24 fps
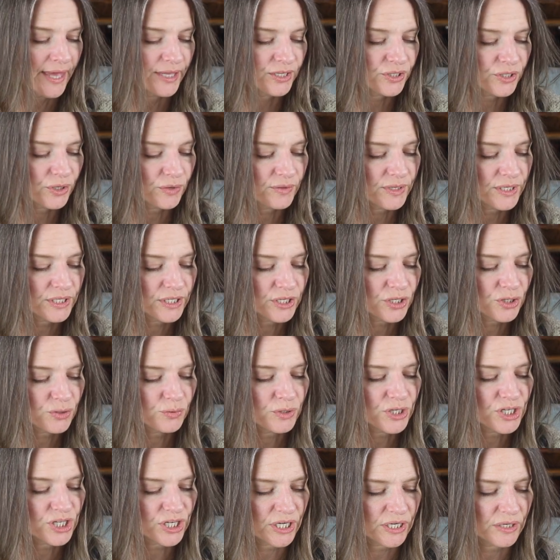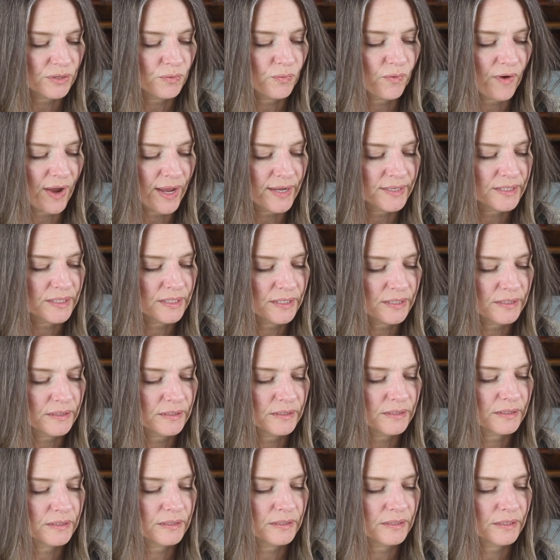So this is Regina
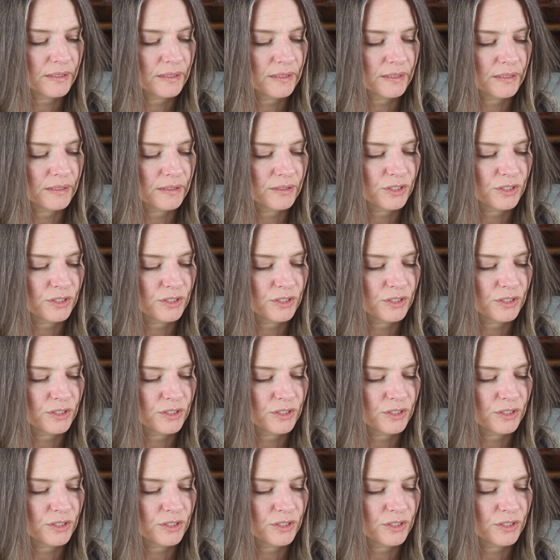Weiss's